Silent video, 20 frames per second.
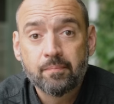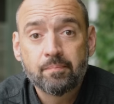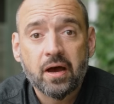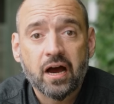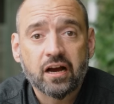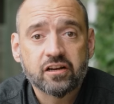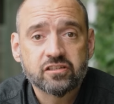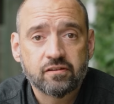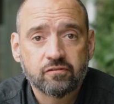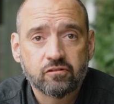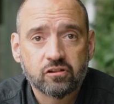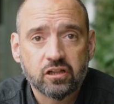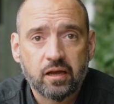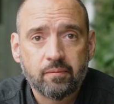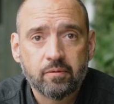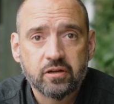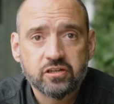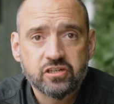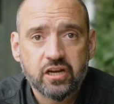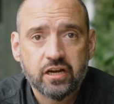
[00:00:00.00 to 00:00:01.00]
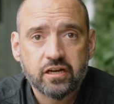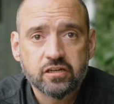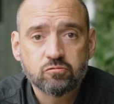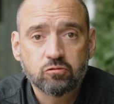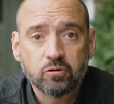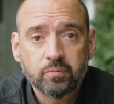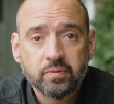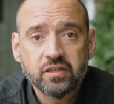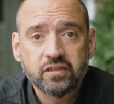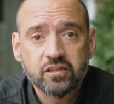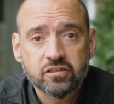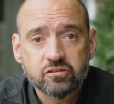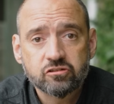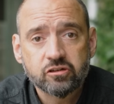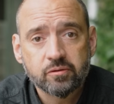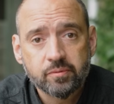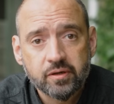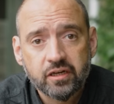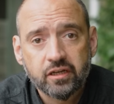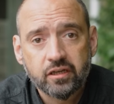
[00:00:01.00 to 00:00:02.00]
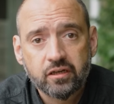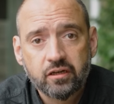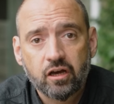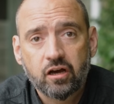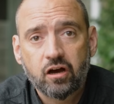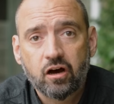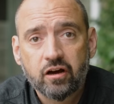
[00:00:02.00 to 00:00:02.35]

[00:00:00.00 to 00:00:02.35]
impacts of climate change will be distributed